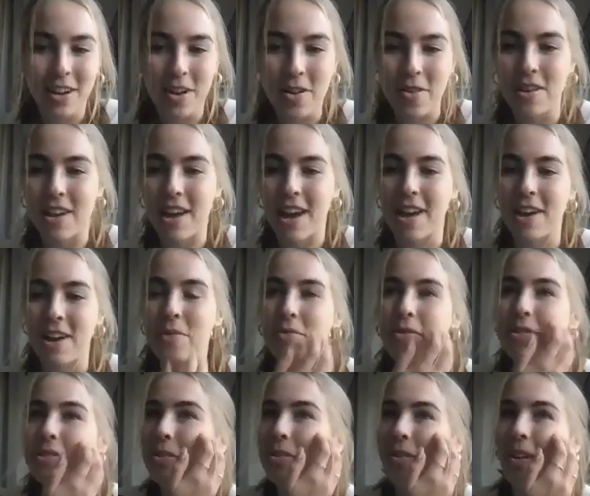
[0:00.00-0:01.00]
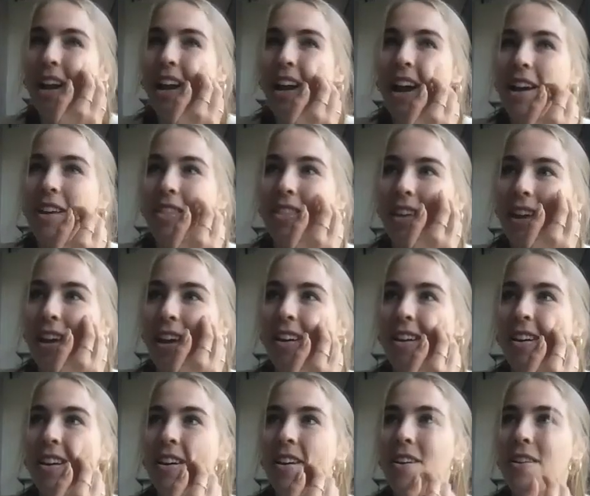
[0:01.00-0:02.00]
Oh yeah, it was great. I
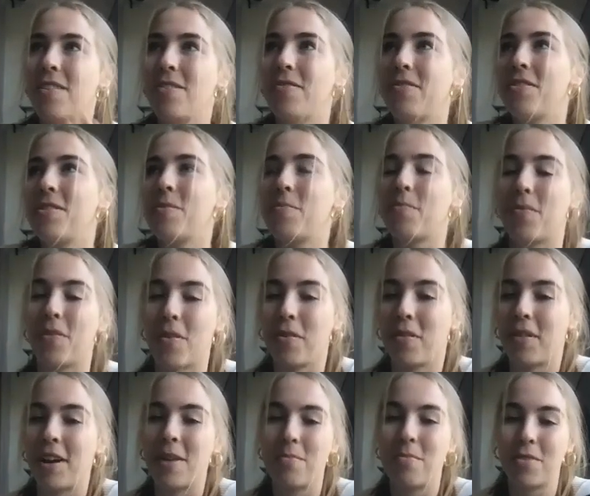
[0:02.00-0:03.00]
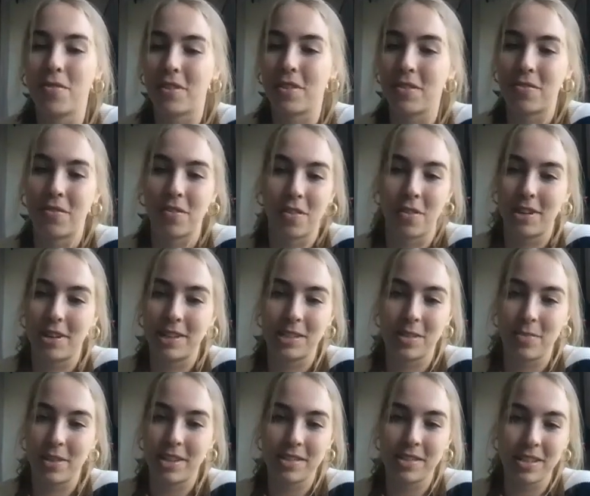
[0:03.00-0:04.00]
think for the program moving forward, it's
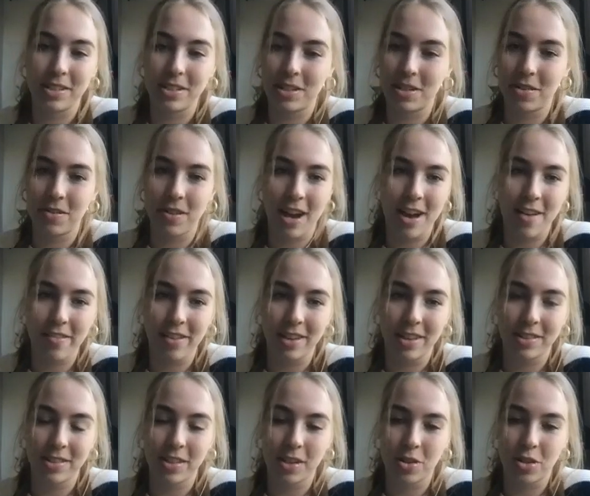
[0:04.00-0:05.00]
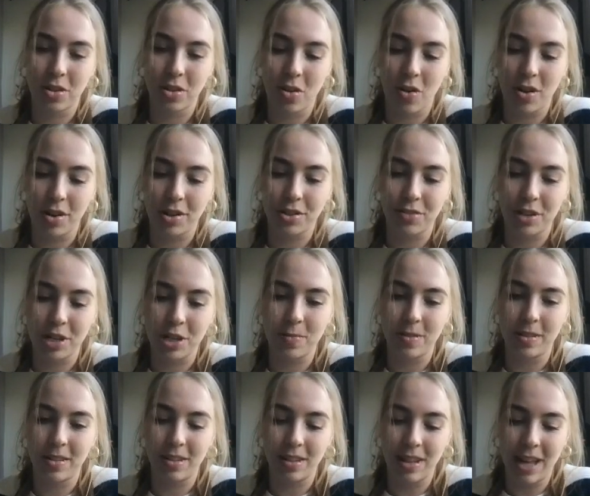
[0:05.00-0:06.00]
amazing too. Having such a large
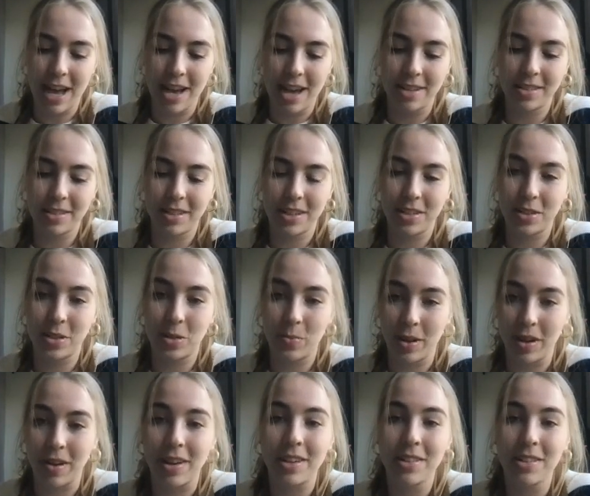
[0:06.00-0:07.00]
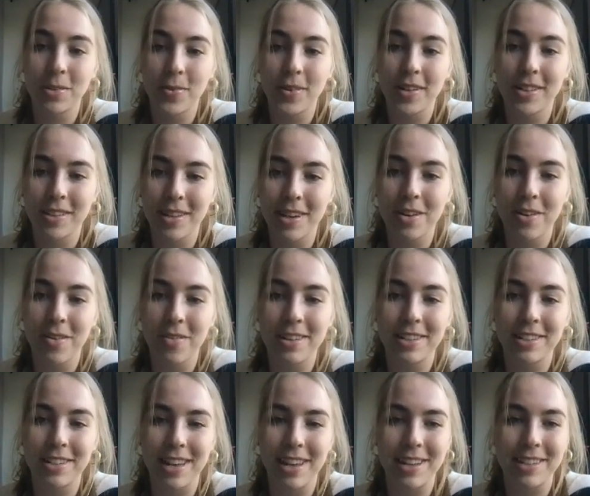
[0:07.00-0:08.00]
freshman class experience what it's like going
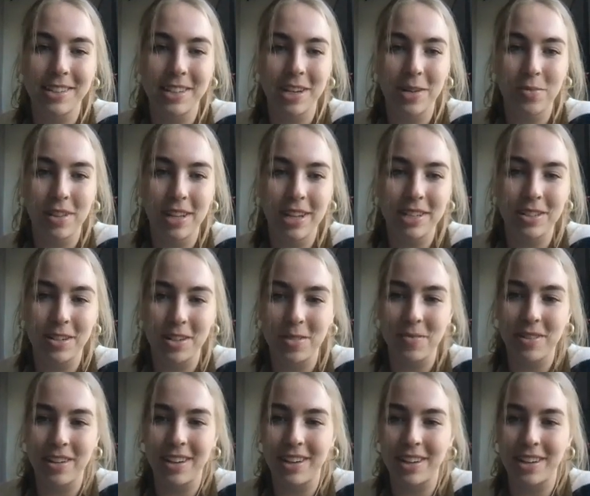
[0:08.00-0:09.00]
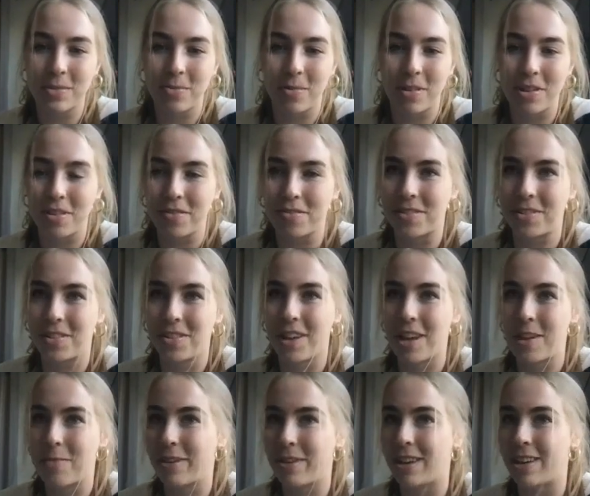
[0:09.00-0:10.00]
to the NCAA tournament is wonderful.
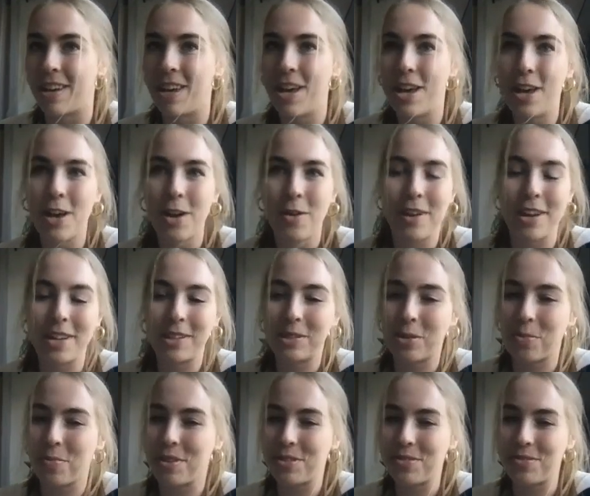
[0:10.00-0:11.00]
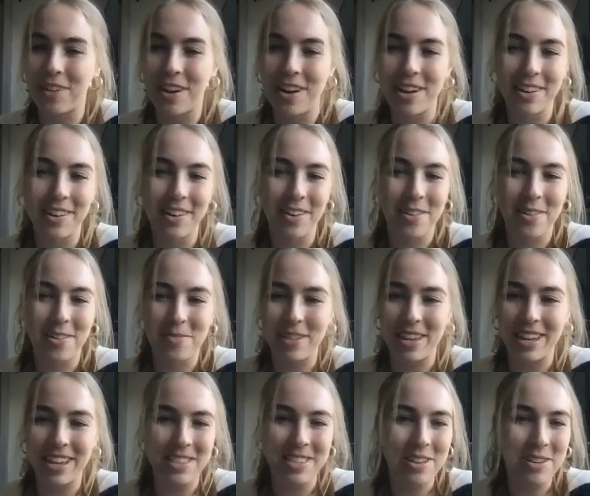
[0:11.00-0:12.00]
I mean, we had so much fun all
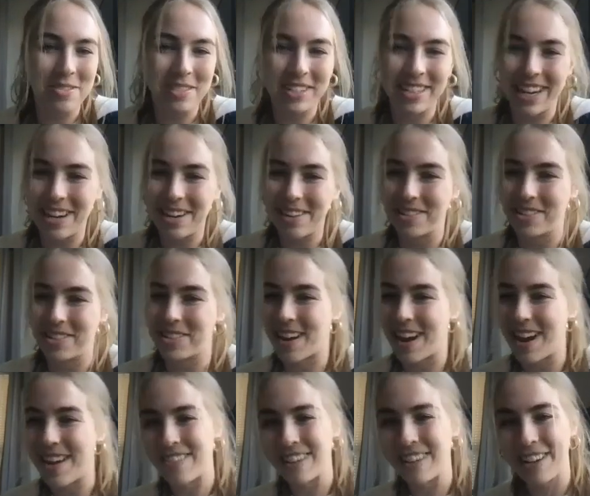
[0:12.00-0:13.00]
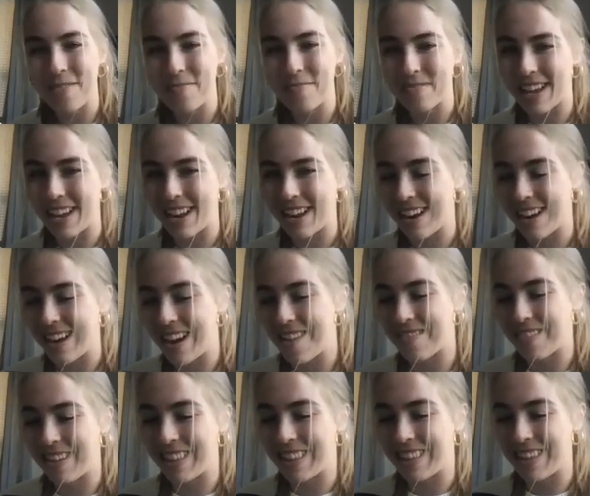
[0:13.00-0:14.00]
being in the hotel, driving up there.
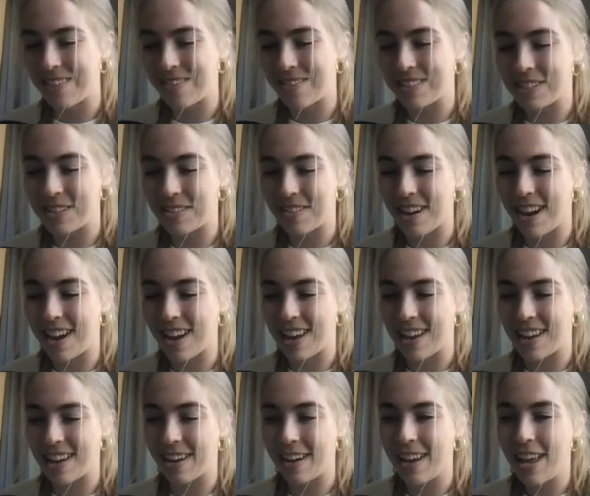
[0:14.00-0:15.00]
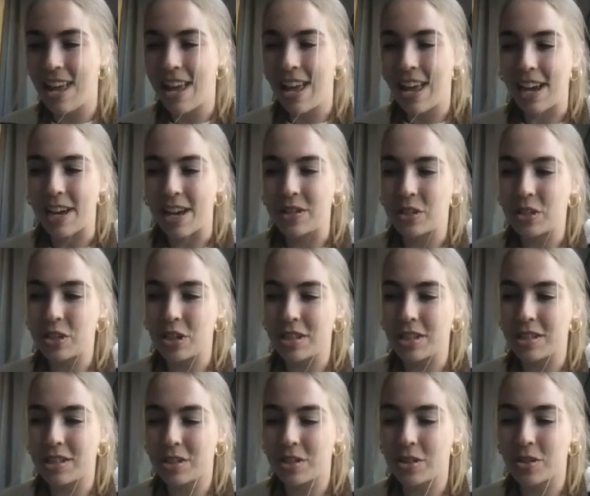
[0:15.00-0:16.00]
Everything was great. And it's
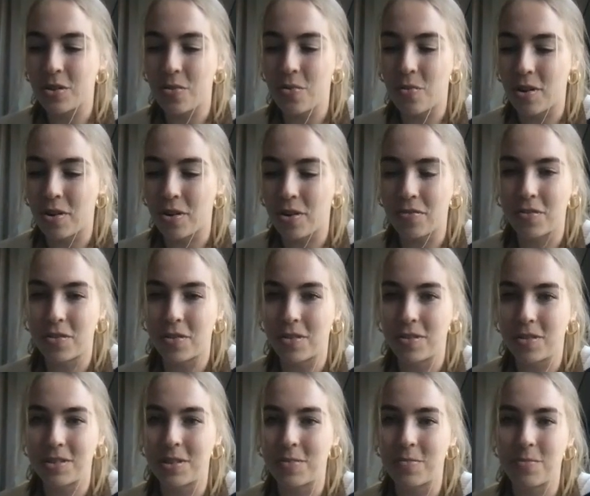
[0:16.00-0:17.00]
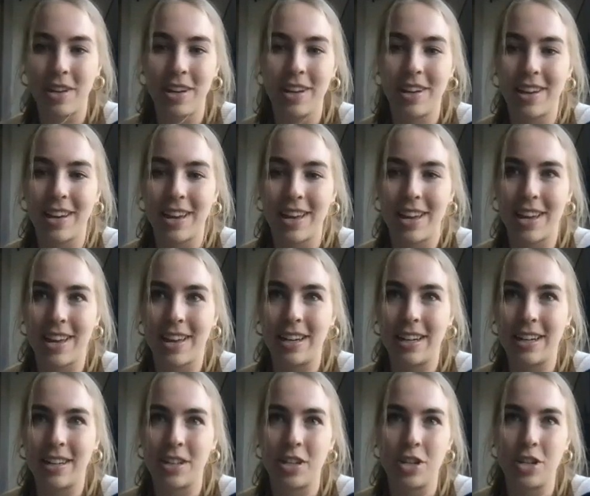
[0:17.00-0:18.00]
just so wonderful to be
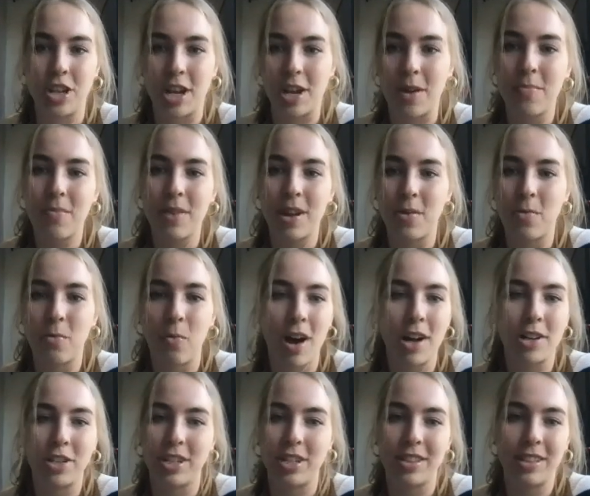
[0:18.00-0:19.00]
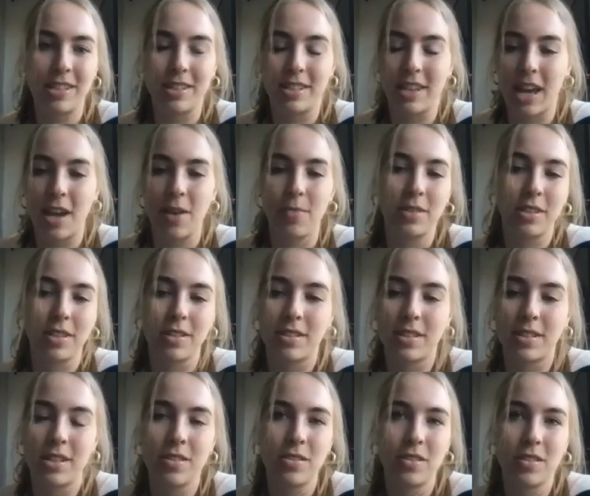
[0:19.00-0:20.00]
in the gym and watching these games because
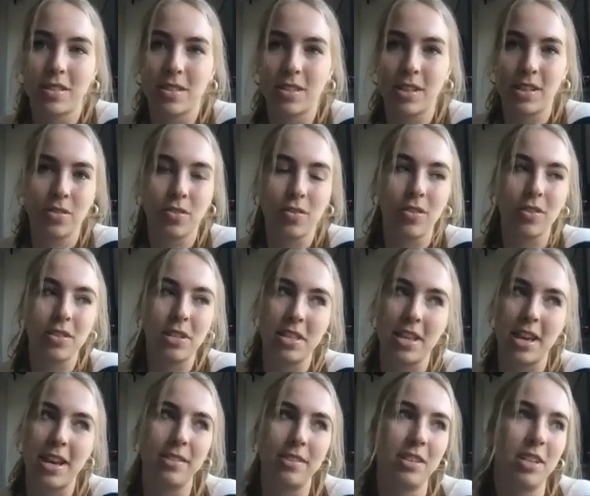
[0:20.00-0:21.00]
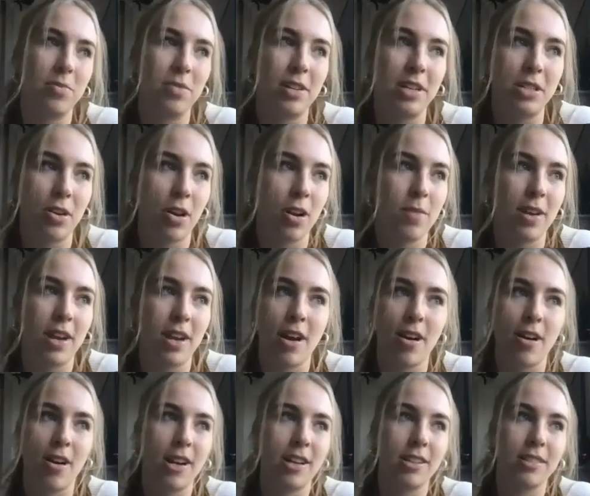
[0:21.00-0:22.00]
these girls at the NCAA tournament
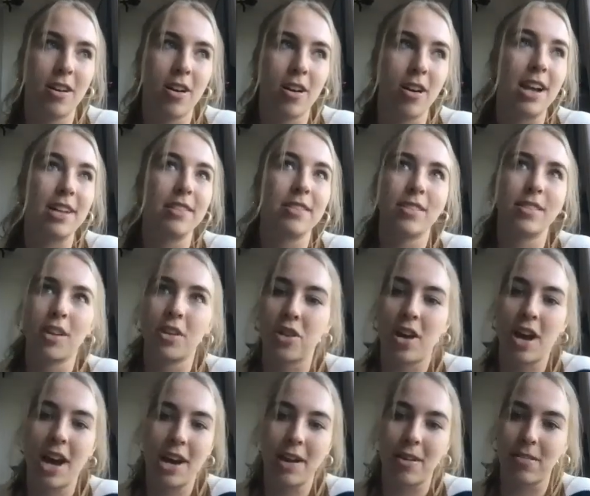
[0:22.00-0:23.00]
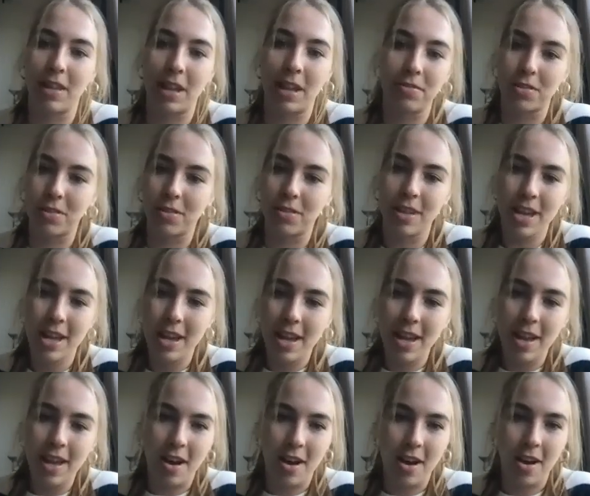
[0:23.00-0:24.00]
are at such a higher level
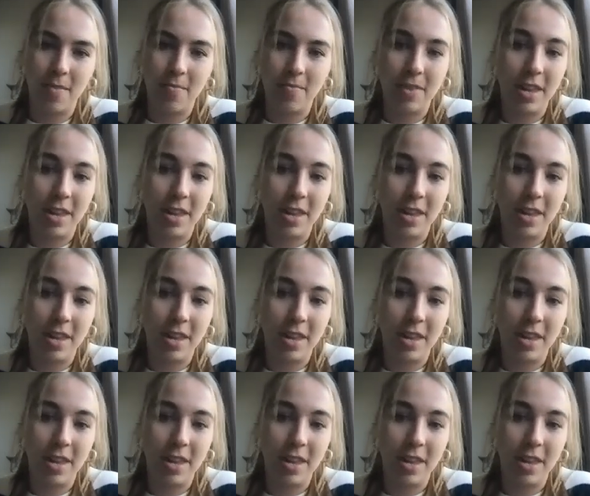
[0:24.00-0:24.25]
than